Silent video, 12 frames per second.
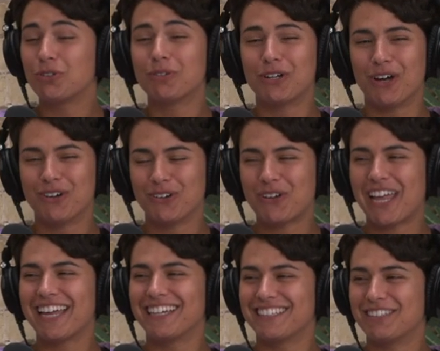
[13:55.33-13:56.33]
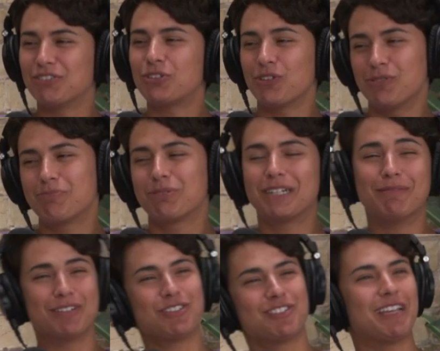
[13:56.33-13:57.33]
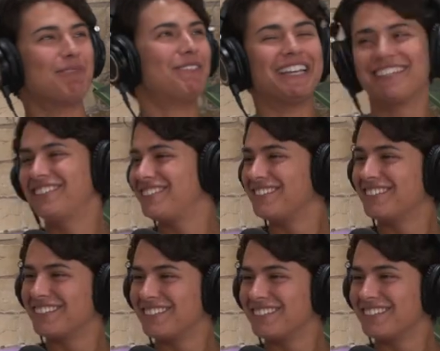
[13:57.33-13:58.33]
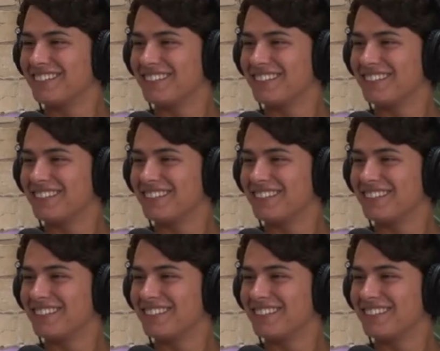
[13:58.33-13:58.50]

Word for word: 90210. Okay. Yep. Those are pretty much the same things. Yeah.